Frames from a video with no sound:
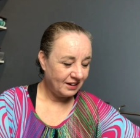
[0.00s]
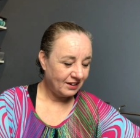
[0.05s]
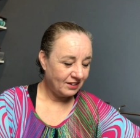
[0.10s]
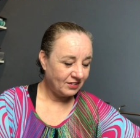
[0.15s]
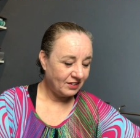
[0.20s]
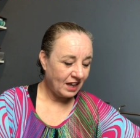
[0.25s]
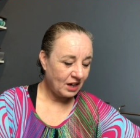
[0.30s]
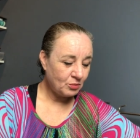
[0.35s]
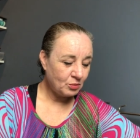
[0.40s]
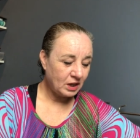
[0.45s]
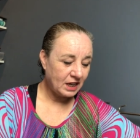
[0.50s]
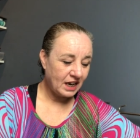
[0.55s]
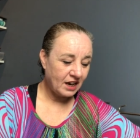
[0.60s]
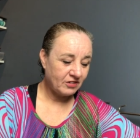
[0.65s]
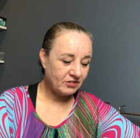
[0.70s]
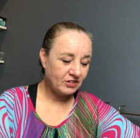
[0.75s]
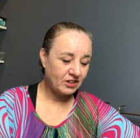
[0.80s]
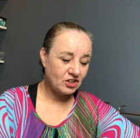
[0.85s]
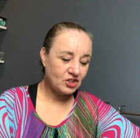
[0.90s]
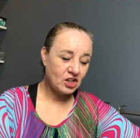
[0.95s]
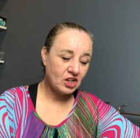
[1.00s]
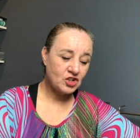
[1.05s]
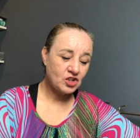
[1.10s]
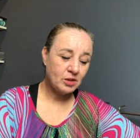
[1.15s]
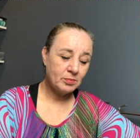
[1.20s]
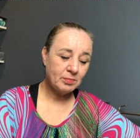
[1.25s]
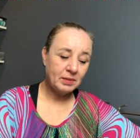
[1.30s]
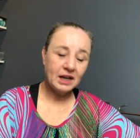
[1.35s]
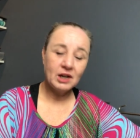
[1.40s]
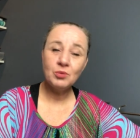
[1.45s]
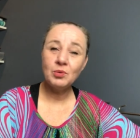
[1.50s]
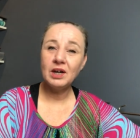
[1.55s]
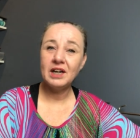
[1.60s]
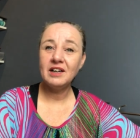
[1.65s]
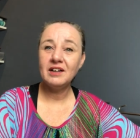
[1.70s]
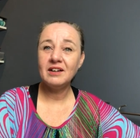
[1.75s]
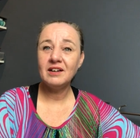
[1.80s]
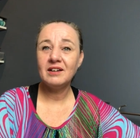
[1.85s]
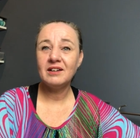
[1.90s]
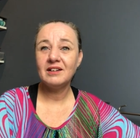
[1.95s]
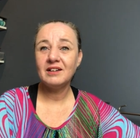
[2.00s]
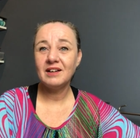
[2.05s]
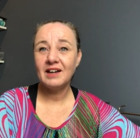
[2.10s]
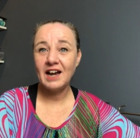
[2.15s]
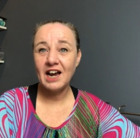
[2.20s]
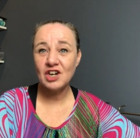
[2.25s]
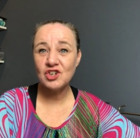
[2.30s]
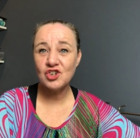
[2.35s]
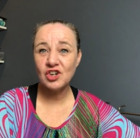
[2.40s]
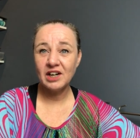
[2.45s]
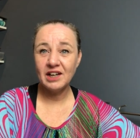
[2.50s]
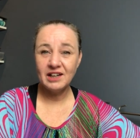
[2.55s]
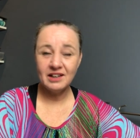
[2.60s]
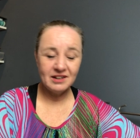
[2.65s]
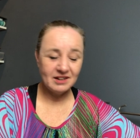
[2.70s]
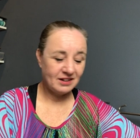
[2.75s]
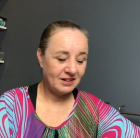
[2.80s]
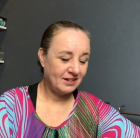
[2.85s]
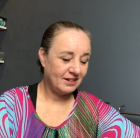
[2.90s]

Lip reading: Then we have the Stitching Penguin, Ashley.